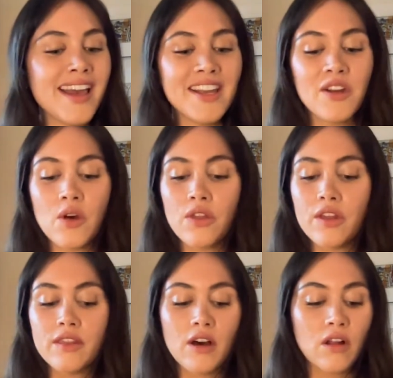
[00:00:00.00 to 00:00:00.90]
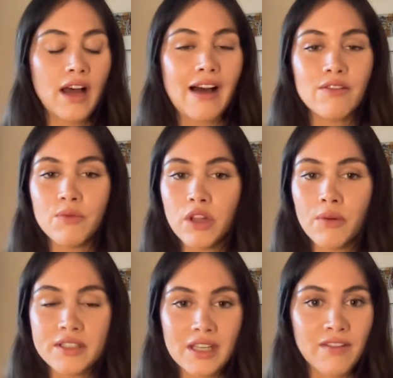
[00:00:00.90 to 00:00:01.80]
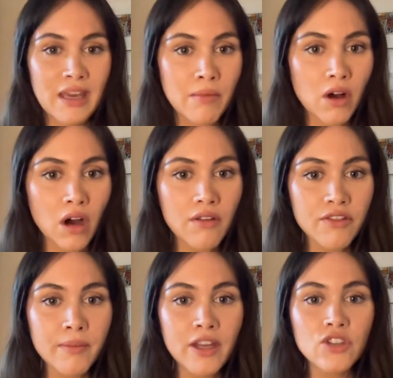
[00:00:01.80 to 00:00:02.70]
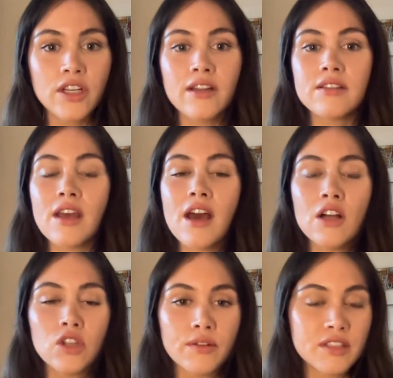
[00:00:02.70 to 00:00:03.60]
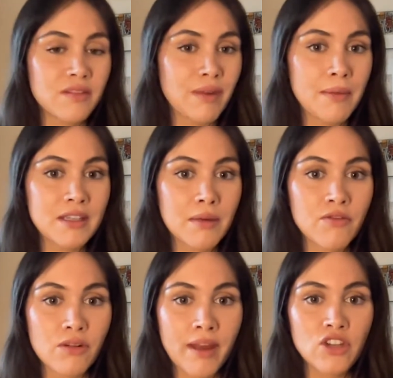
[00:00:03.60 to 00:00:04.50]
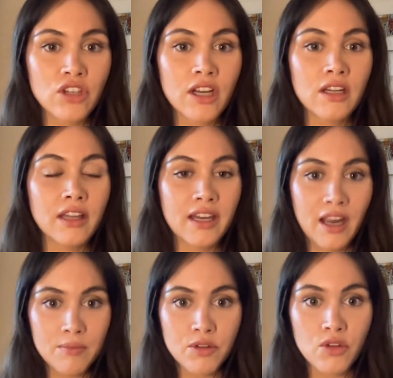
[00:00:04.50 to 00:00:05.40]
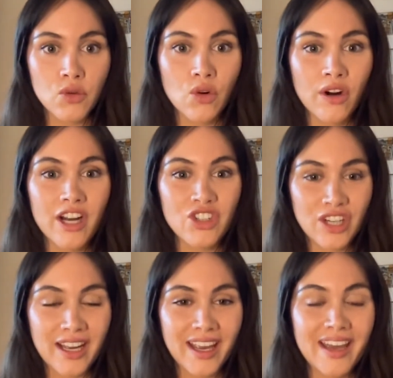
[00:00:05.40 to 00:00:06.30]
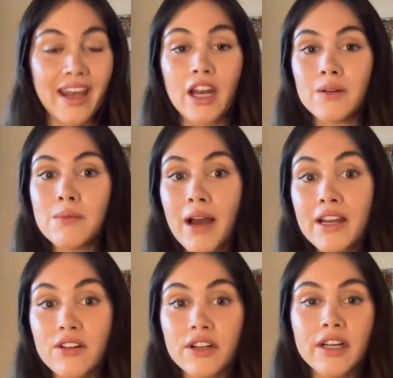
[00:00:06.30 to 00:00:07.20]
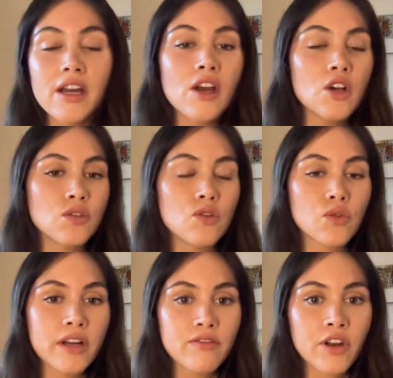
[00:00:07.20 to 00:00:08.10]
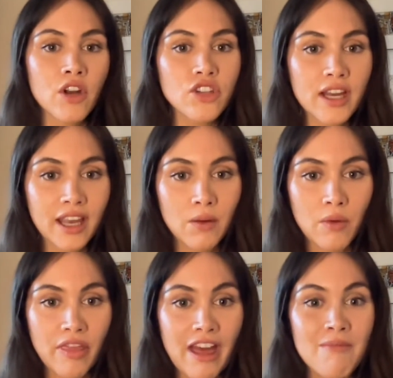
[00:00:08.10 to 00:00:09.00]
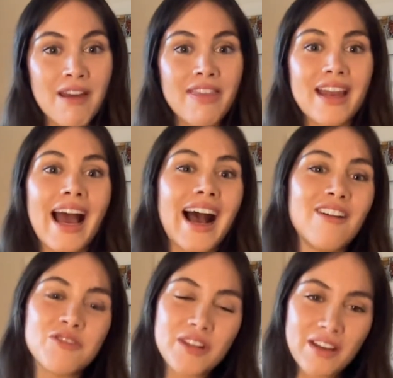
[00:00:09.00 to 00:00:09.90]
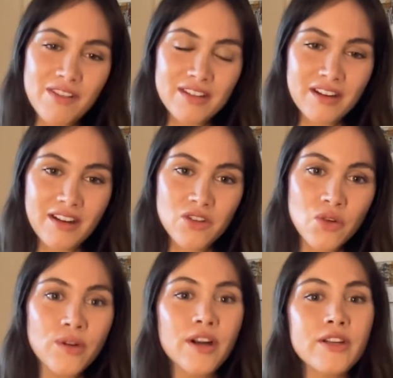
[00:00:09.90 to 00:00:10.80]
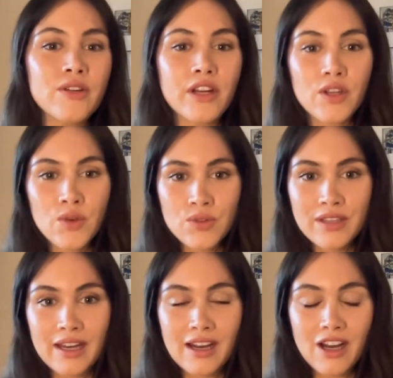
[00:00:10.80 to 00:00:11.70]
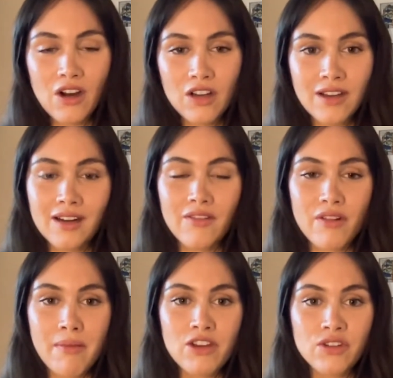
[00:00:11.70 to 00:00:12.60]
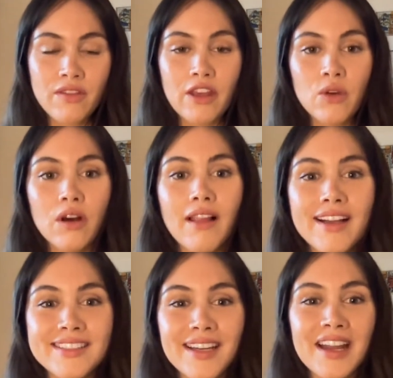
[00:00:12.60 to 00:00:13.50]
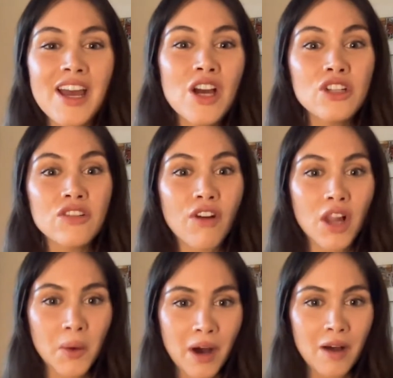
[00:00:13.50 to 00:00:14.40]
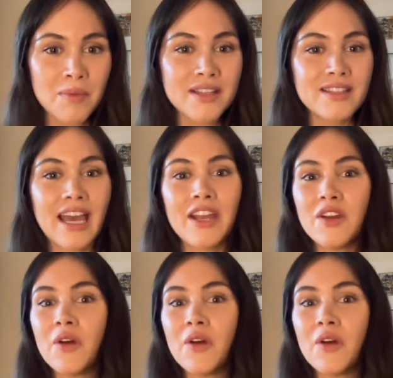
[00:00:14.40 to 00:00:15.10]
they'll receive email confirmations, they'll receive maybe some information leading up to the tour, a check-in and a reminder. So it's great for you to check in with them, and then after they visited a tour, you can use that contact information that you collected to follow up and say,